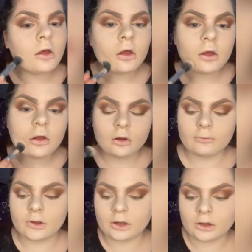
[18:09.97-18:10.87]
You don't
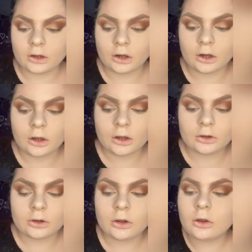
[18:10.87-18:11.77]
really need a
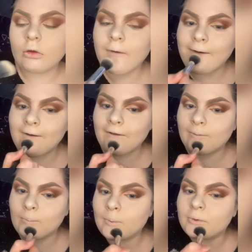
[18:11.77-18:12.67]
lot. So yeah, I'm
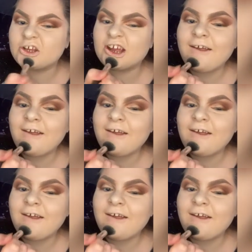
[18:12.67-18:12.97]
on my chin.